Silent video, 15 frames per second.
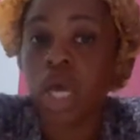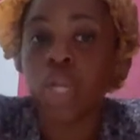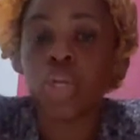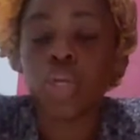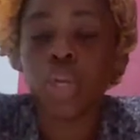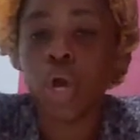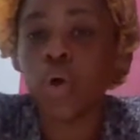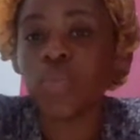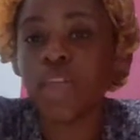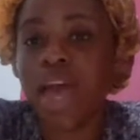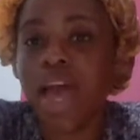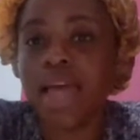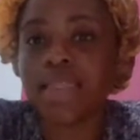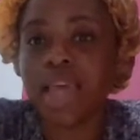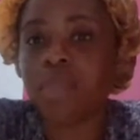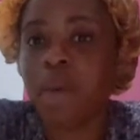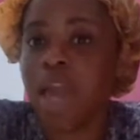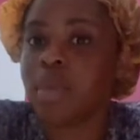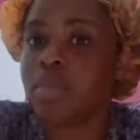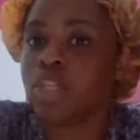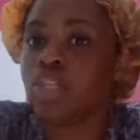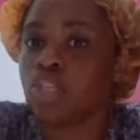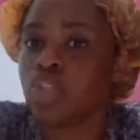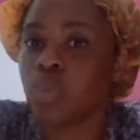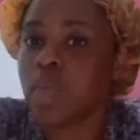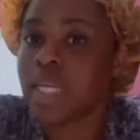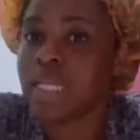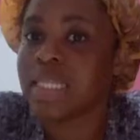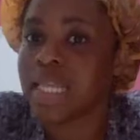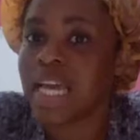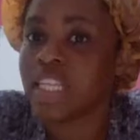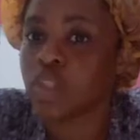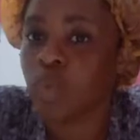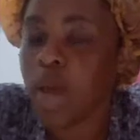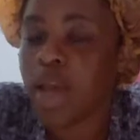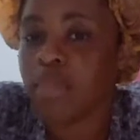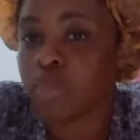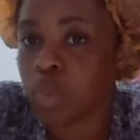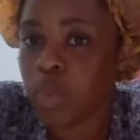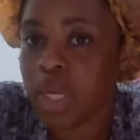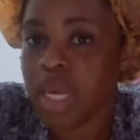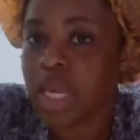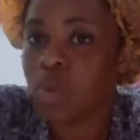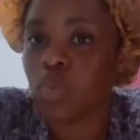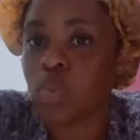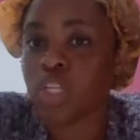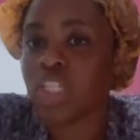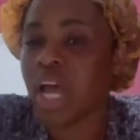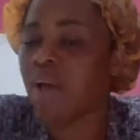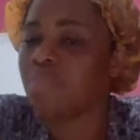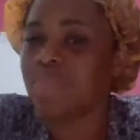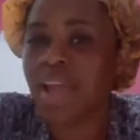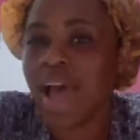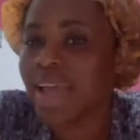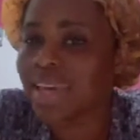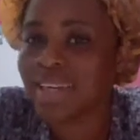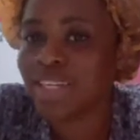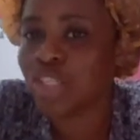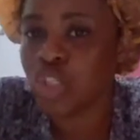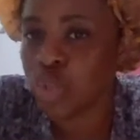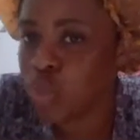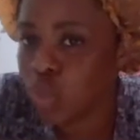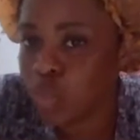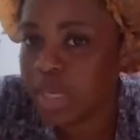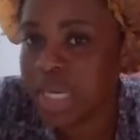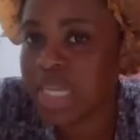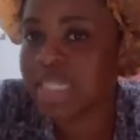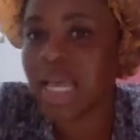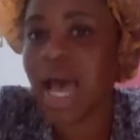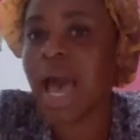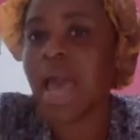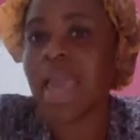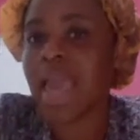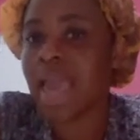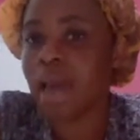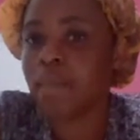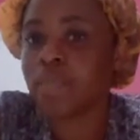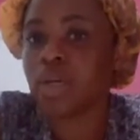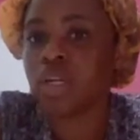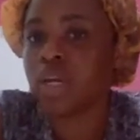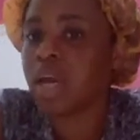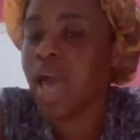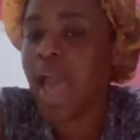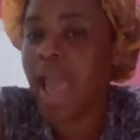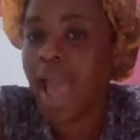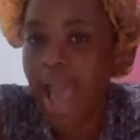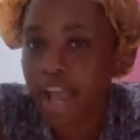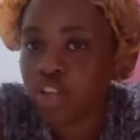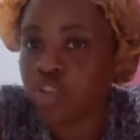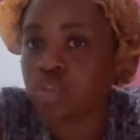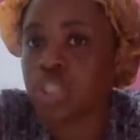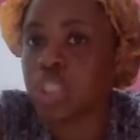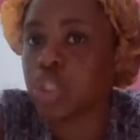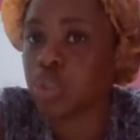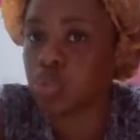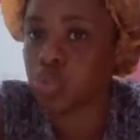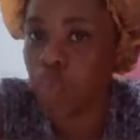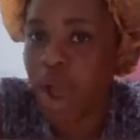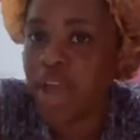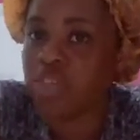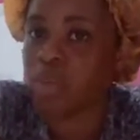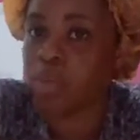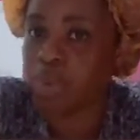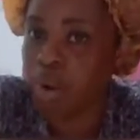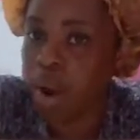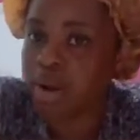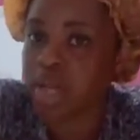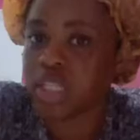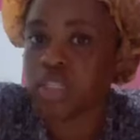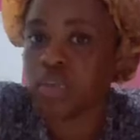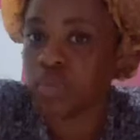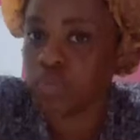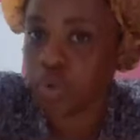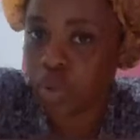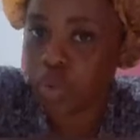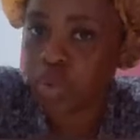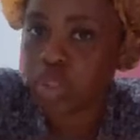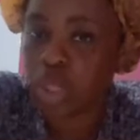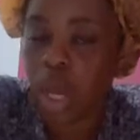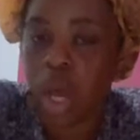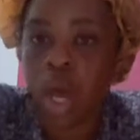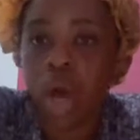know that they pay me to do it and that is why I'm doing it, which I'm not going to do because I am going to actually try the product first